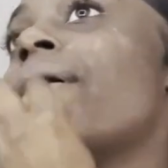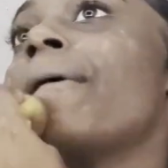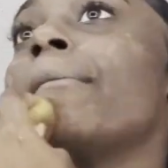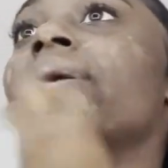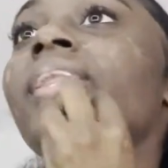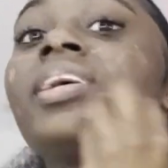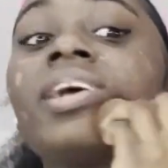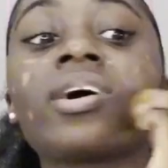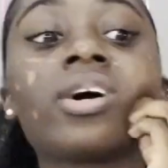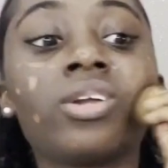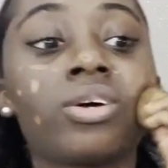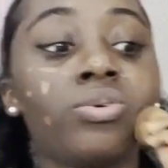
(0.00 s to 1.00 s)
My did all
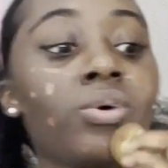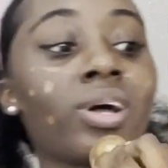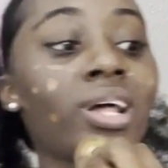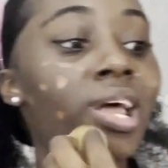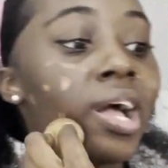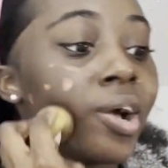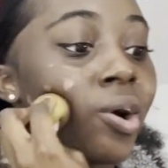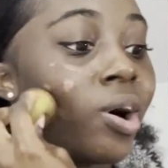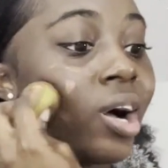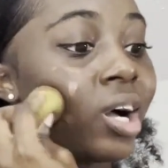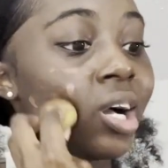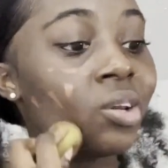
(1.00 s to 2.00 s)
got a little, but I
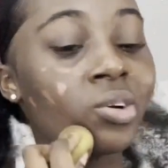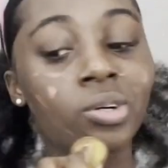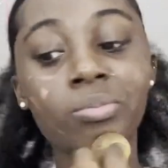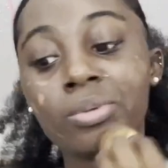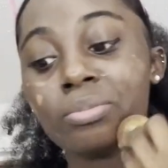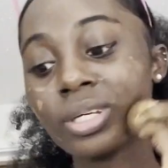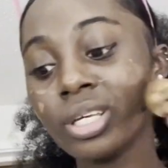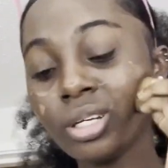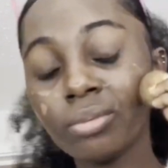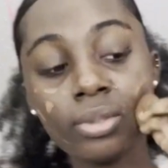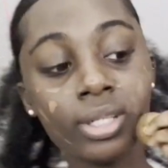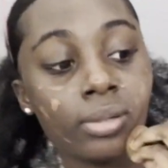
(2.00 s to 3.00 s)
got a little, but my
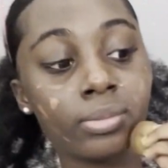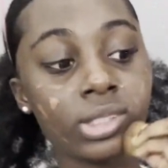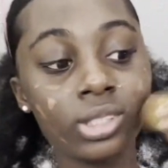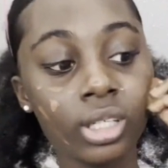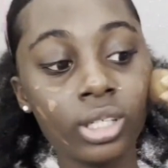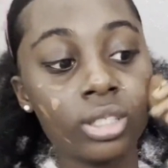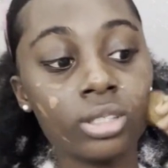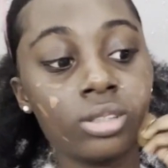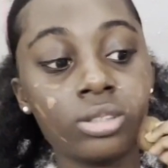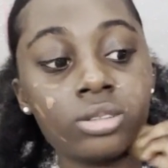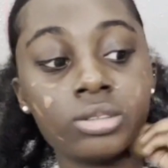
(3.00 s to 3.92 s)
camera, I'm tired.